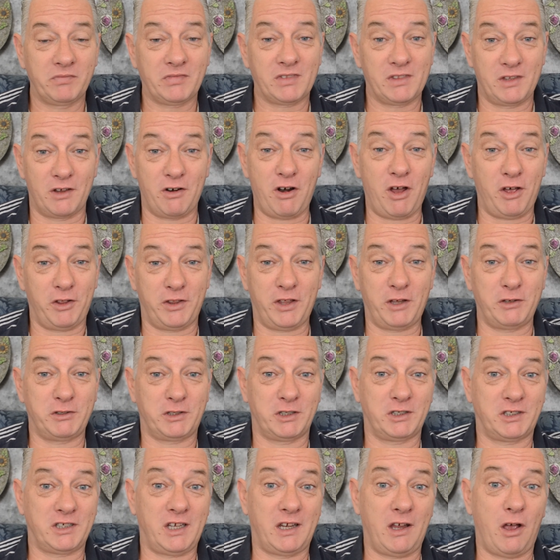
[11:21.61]
there are those
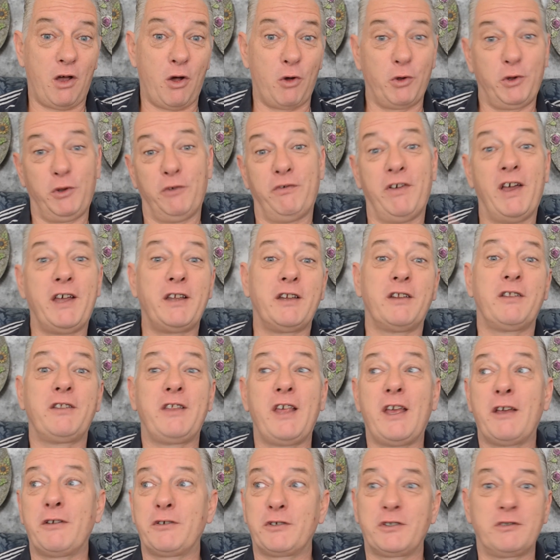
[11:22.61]
that say, "Oh, you've had a
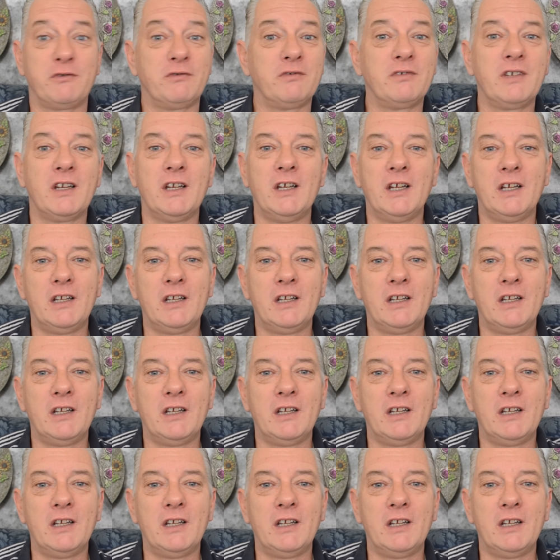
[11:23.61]
thousand